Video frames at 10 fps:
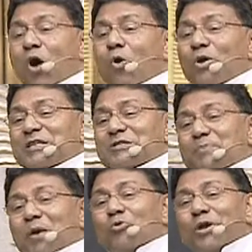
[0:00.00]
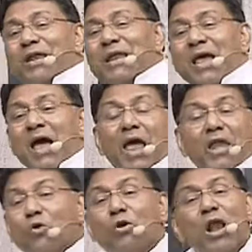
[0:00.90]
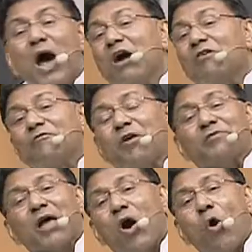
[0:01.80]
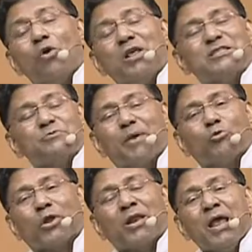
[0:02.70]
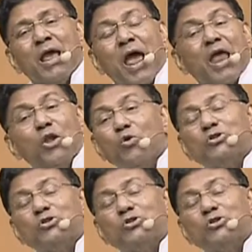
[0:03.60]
Holy Spirit, a new love of the Holy Spirit, a new